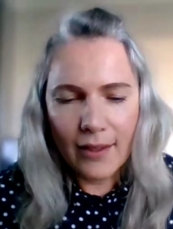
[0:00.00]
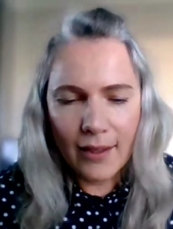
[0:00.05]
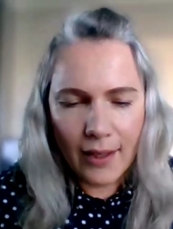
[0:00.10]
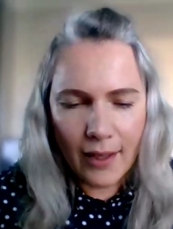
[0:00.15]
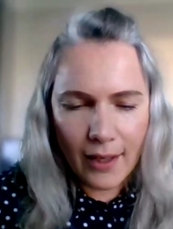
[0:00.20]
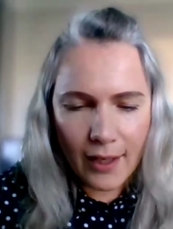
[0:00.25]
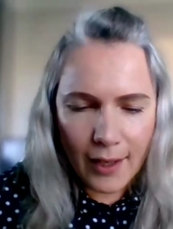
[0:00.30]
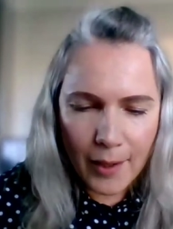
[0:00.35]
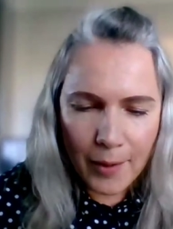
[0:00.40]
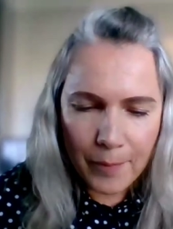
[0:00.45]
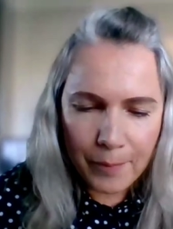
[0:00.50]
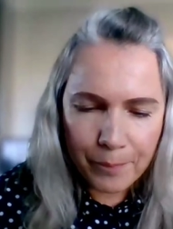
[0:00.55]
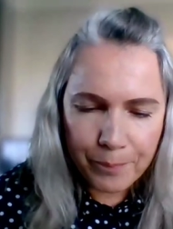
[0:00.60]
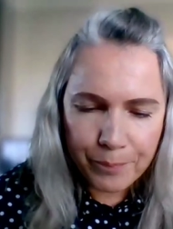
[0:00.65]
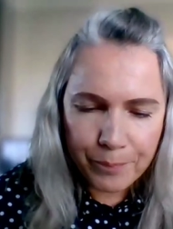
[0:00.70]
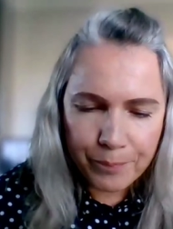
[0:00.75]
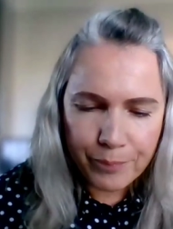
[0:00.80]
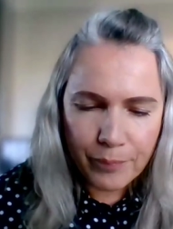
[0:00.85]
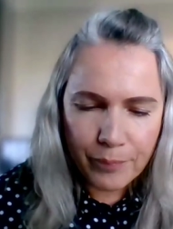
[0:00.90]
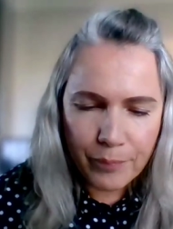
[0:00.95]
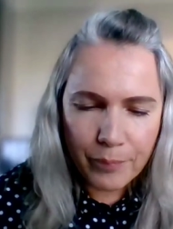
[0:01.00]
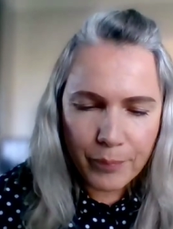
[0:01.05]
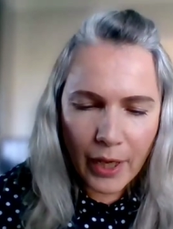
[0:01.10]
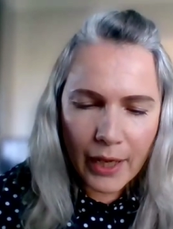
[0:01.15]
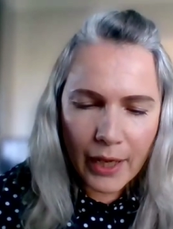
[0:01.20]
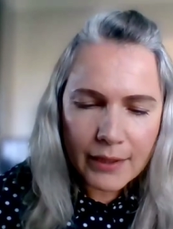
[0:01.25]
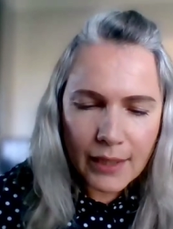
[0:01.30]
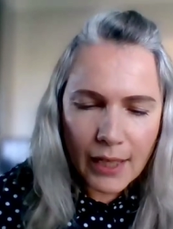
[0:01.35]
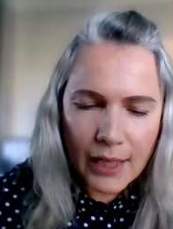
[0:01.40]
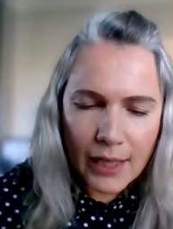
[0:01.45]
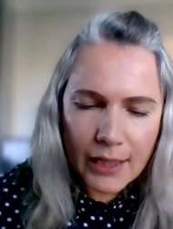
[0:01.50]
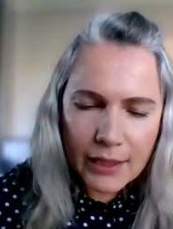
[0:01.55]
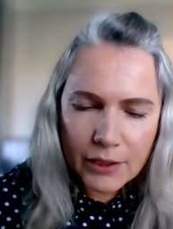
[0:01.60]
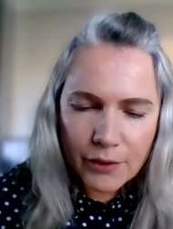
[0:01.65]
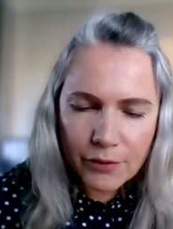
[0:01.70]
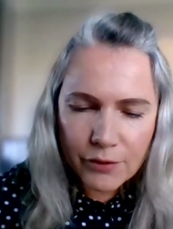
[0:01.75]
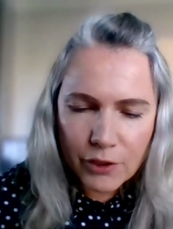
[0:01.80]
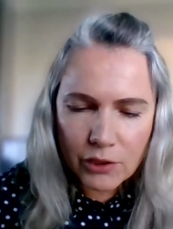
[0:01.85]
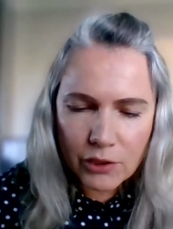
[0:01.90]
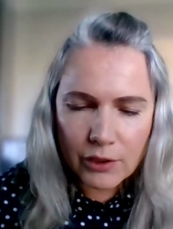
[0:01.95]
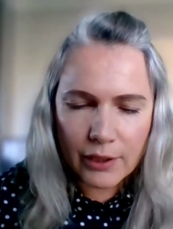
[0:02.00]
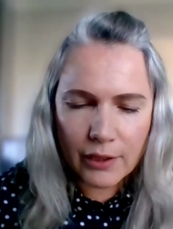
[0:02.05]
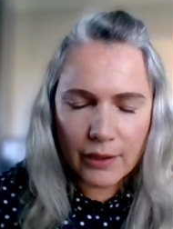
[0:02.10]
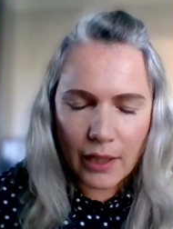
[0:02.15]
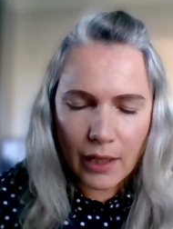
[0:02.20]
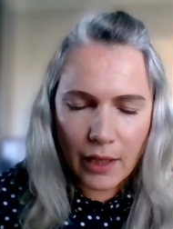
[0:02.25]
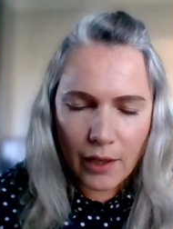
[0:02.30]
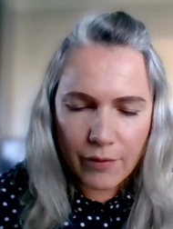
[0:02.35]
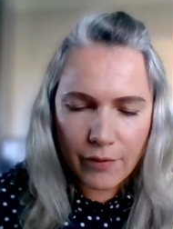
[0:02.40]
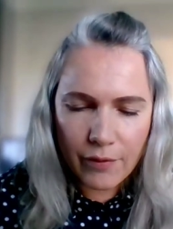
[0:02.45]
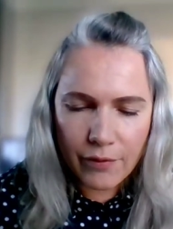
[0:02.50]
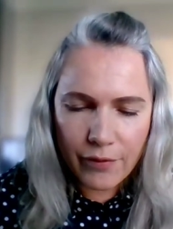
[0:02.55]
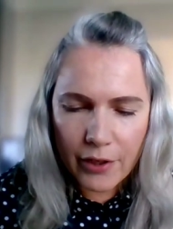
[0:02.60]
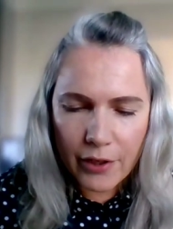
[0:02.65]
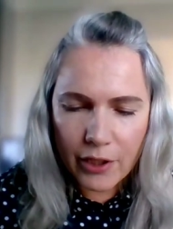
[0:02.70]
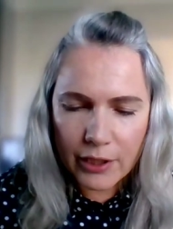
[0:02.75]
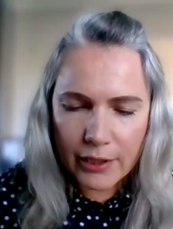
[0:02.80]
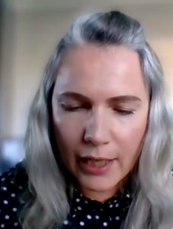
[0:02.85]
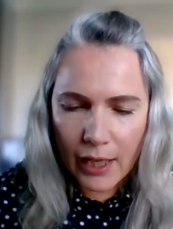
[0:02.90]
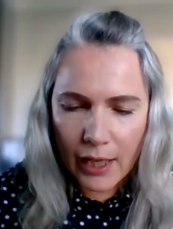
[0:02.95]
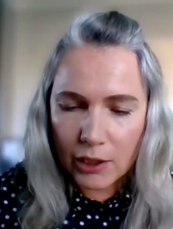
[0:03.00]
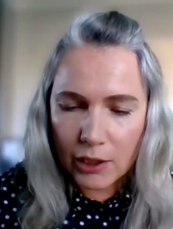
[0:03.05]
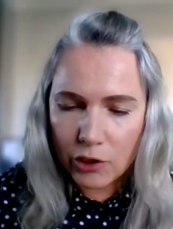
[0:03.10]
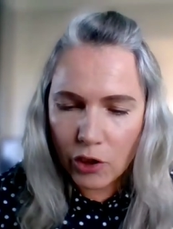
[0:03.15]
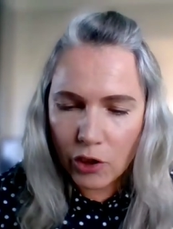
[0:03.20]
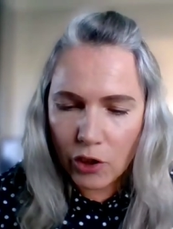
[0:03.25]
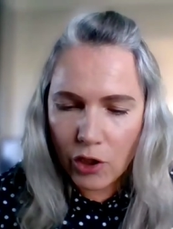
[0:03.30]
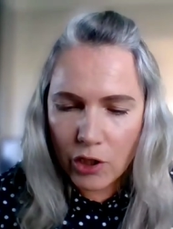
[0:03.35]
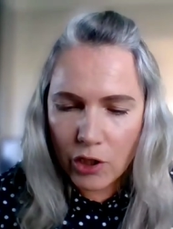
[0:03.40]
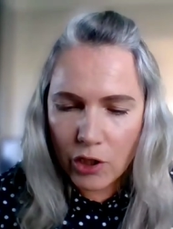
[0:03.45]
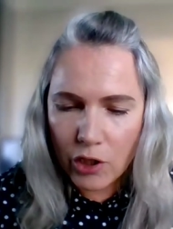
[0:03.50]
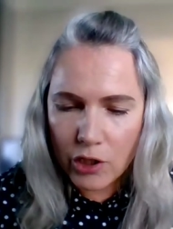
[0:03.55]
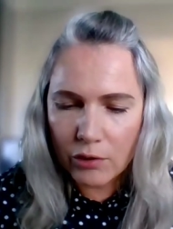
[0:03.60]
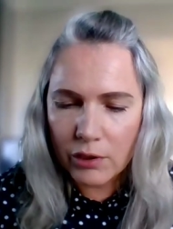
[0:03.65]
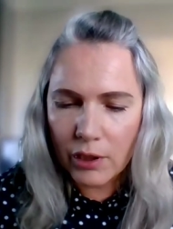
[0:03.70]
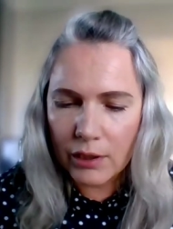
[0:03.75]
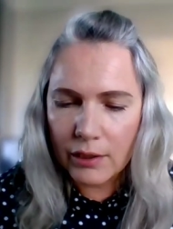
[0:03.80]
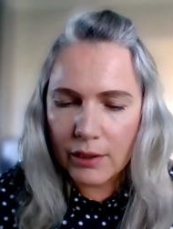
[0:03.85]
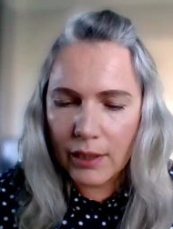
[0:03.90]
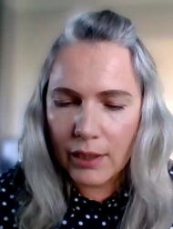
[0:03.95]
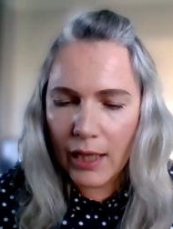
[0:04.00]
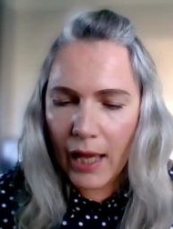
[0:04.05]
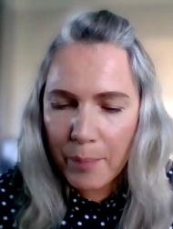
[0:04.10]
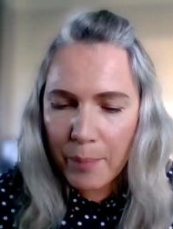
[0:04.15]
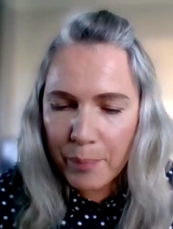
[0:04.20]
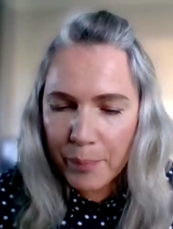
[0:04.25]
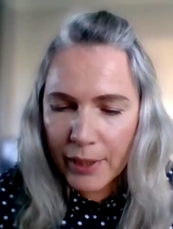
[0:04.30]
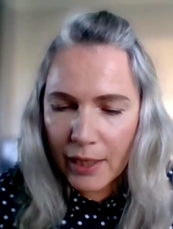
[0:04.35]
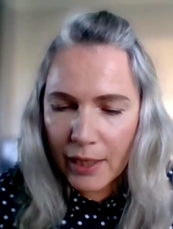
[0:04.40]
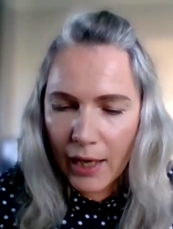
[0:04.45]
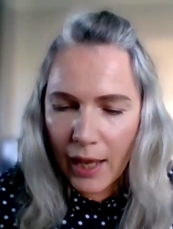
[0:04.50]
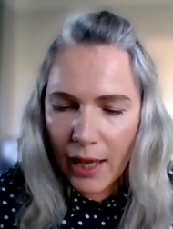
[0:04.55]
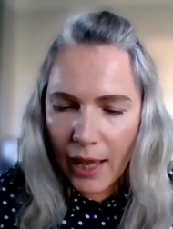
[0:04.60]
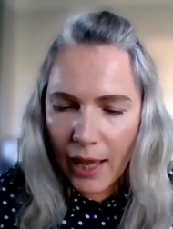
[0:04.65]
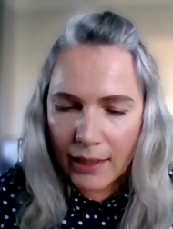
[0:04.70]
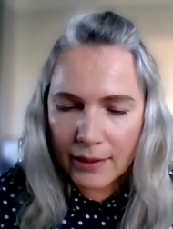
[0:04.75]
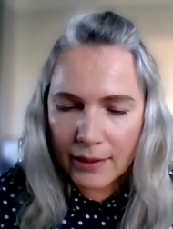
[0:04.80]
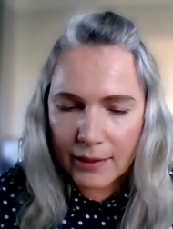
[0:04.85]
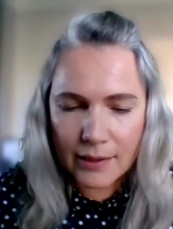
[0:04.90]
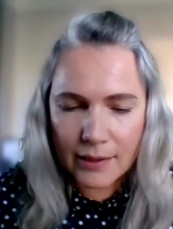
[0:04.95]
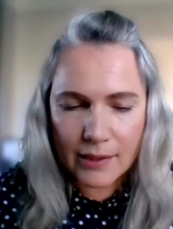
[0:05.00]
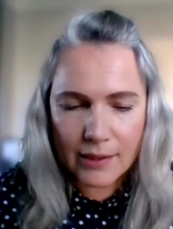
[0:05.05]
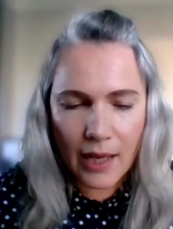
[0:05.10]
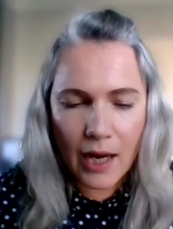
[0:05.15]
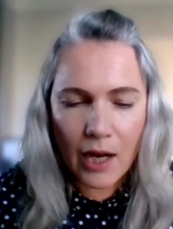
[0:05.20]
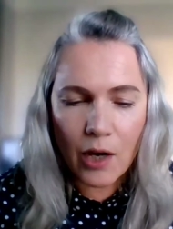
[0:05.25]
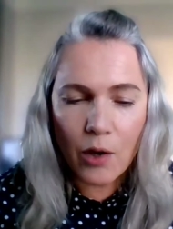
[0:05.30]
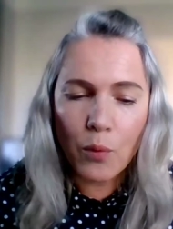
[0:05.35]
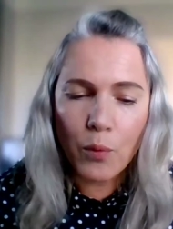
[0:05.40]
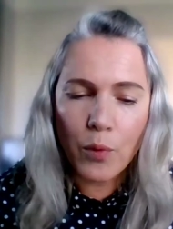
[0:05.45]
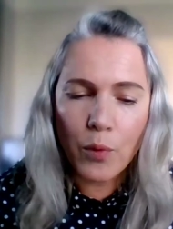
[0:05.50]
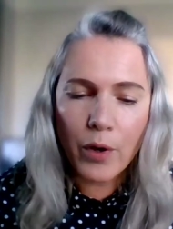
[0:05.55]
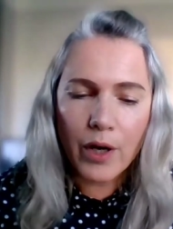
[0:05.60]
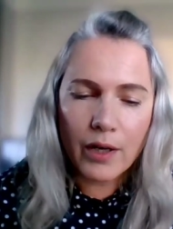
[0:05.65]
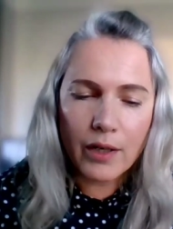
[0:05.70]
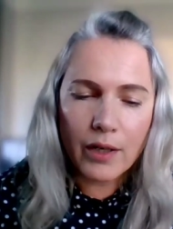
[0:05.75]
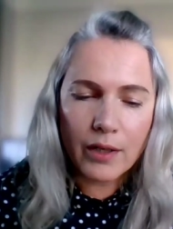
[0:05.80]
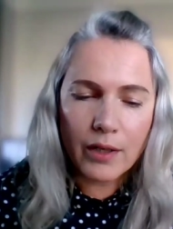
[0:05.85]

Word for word: Um, but at the end of the uh, fairy tale, it turns out that the happy land is there where